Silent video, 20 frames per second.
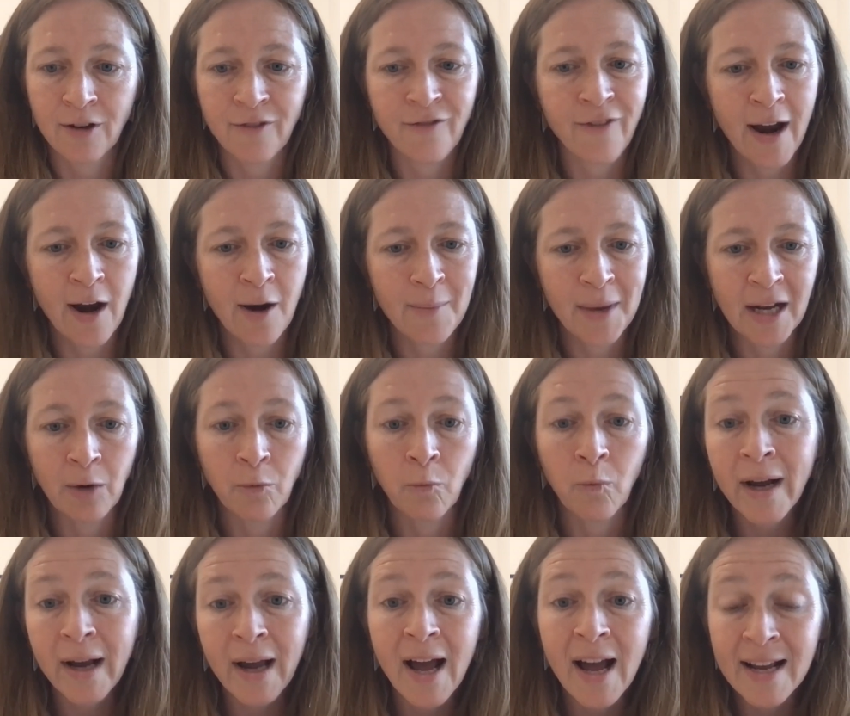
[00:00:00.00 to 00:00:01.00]
environment and
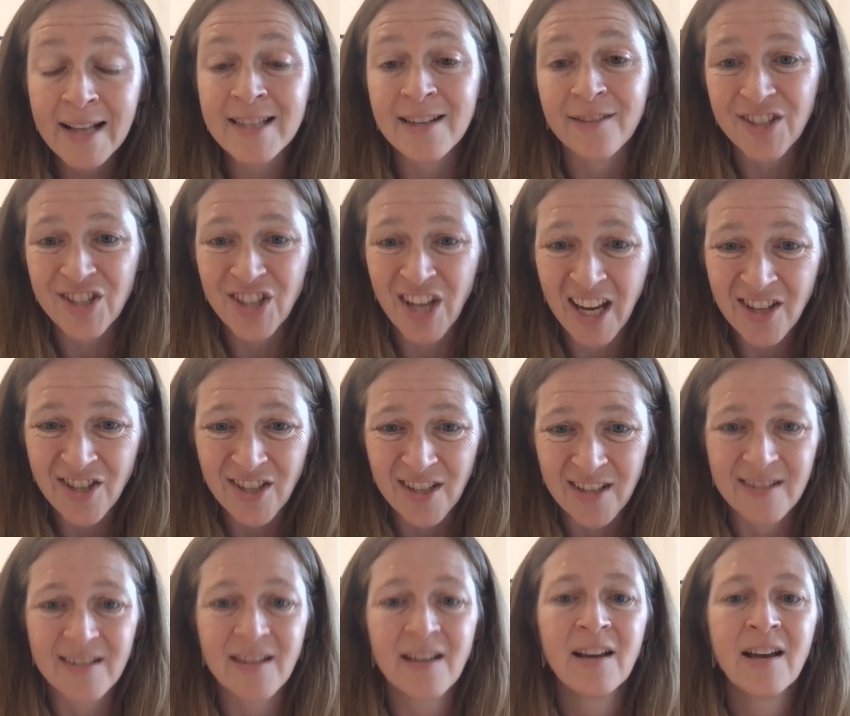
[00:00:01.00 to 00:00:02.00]
what kinds of changes